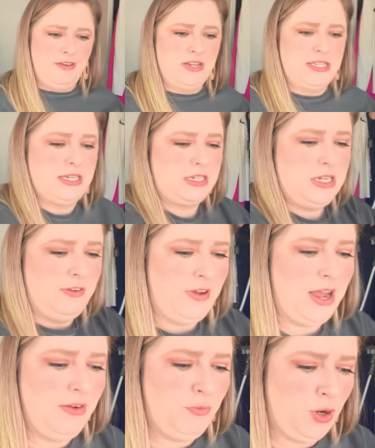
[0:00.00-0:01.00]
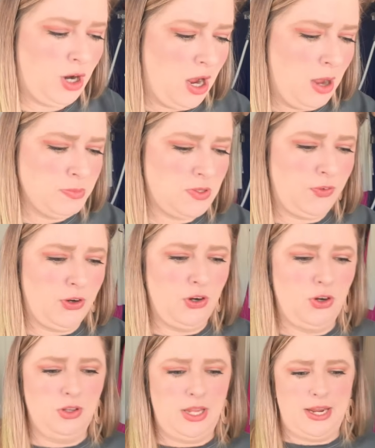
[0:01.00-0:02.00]
65 were comps
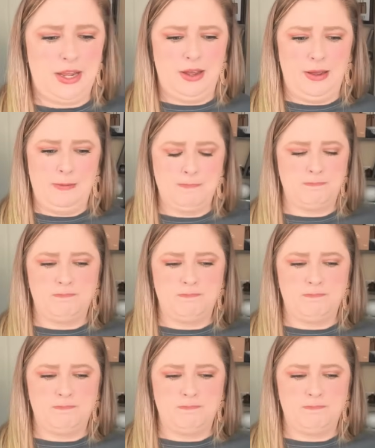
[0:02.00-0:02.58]
for like a